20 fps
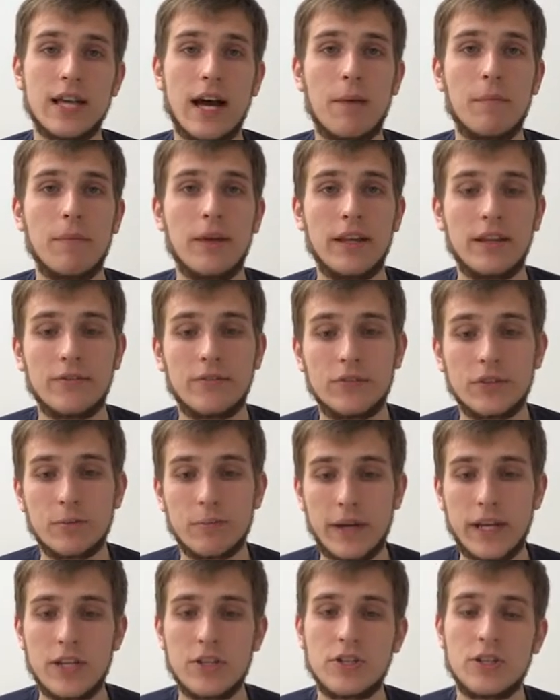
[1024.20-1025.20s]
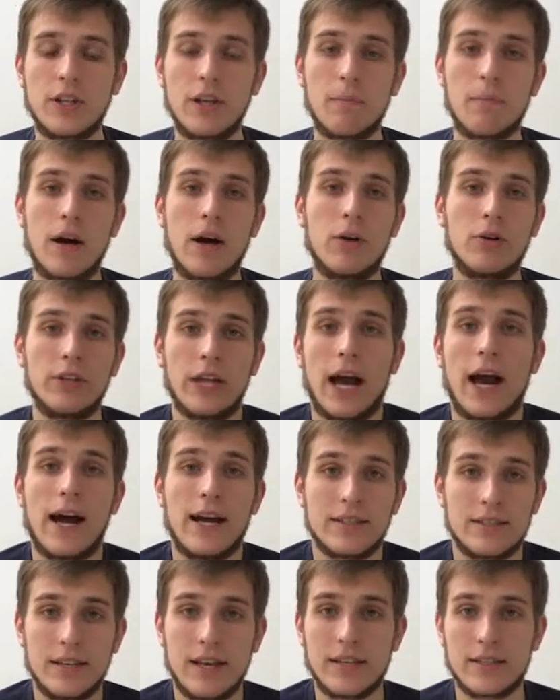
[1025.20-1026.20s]
you some information about
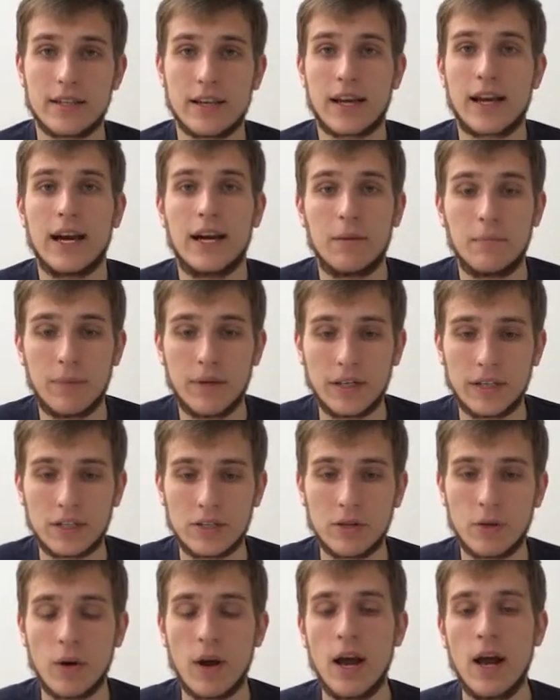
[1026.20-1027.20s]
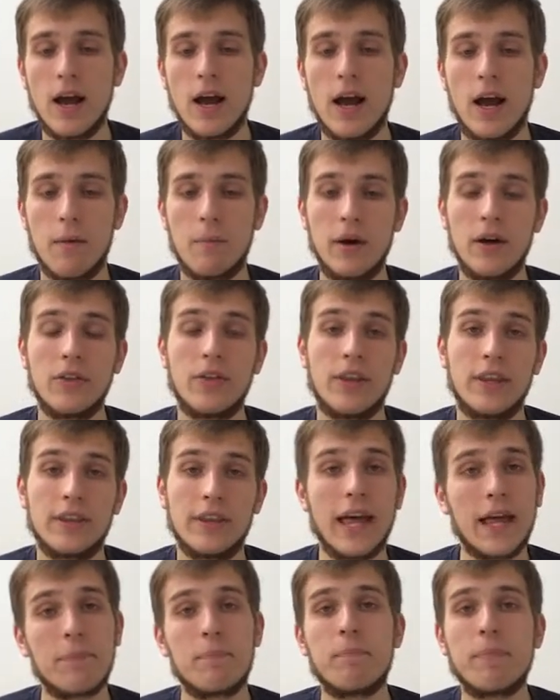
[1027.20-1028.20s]
us as a company, so about the
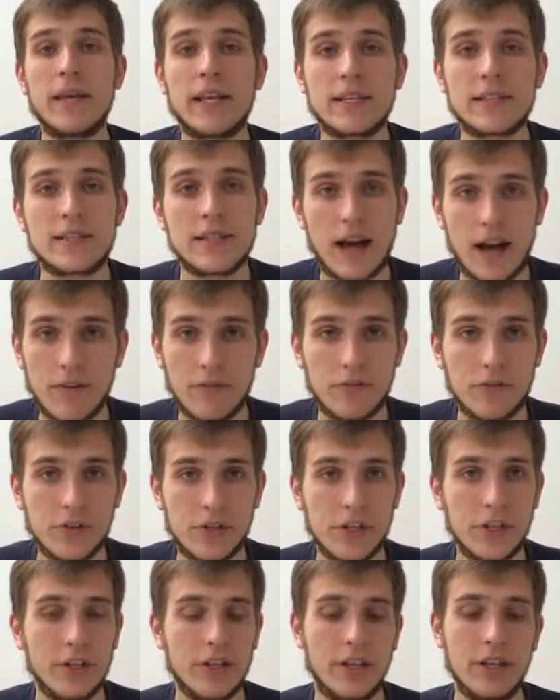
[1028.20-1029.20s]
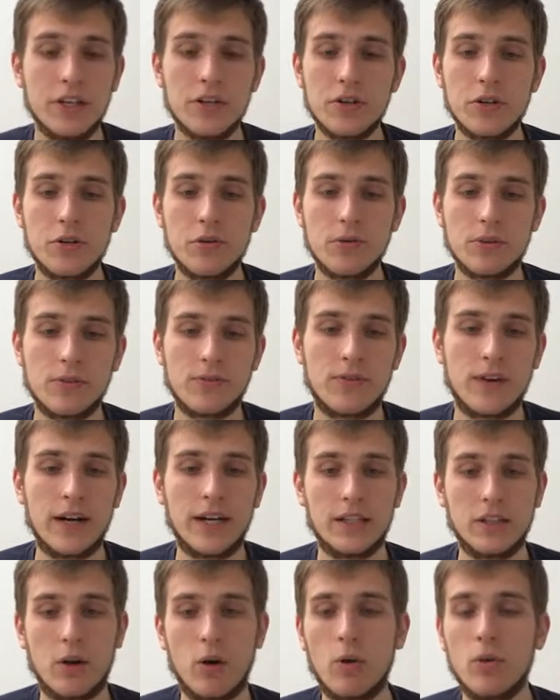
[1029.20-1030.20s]
Netpeak software. Here you will
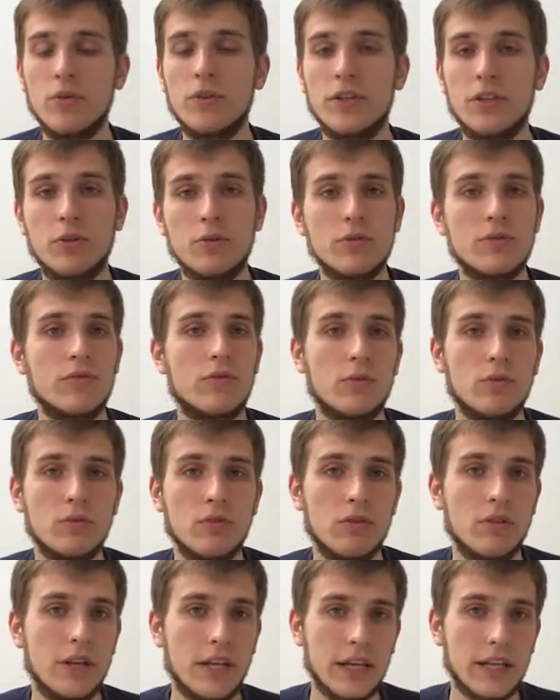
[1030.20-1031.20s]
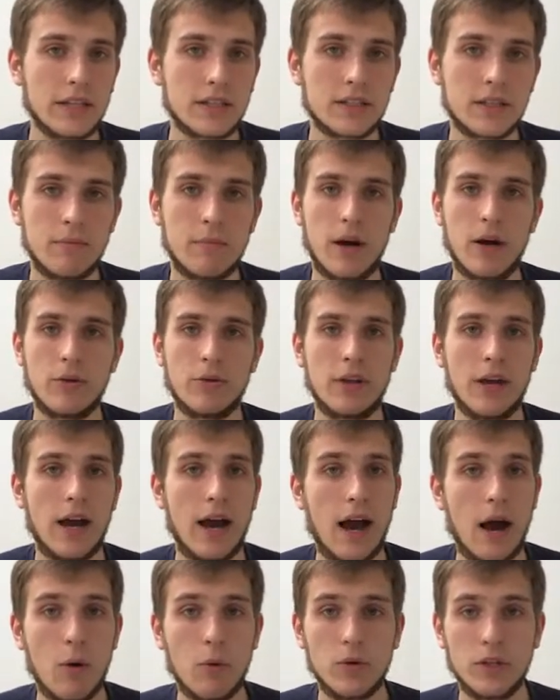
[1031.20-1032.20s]
find all the useful links
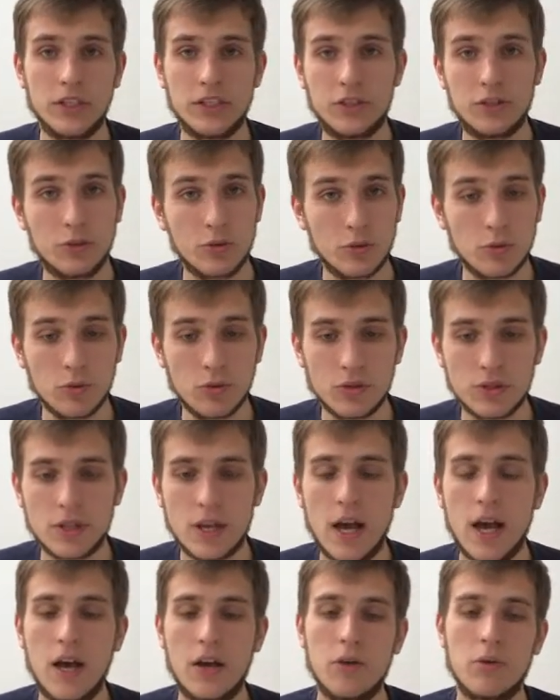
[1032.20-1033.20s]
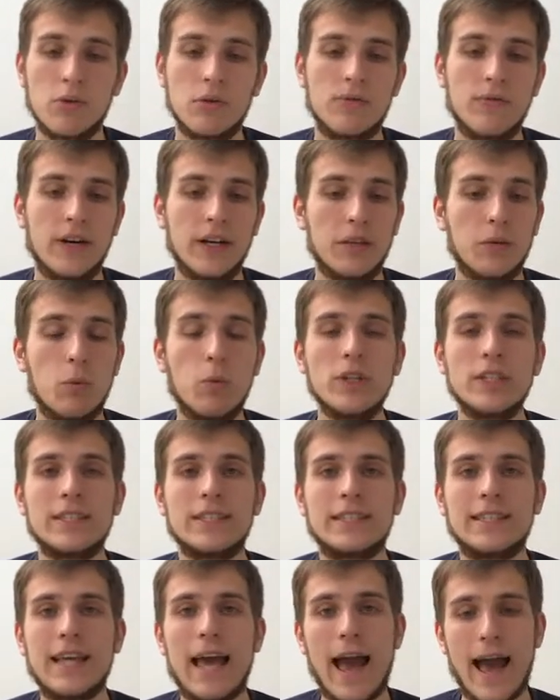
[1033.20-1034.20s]
about our tools, you will find
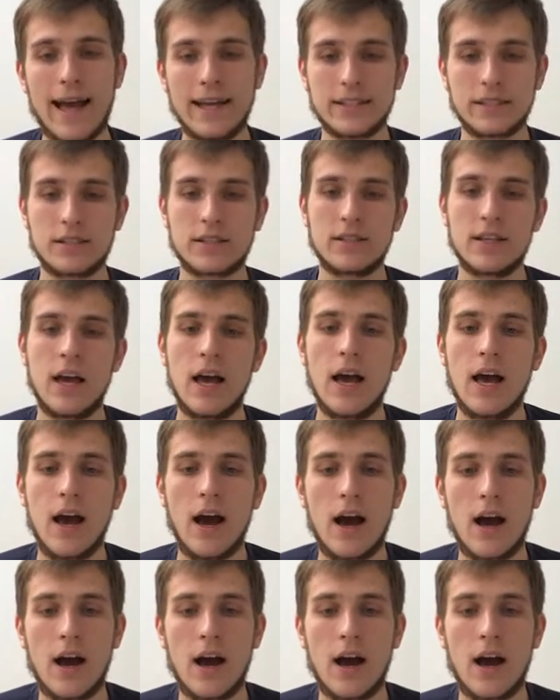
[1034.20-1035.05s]
what tasks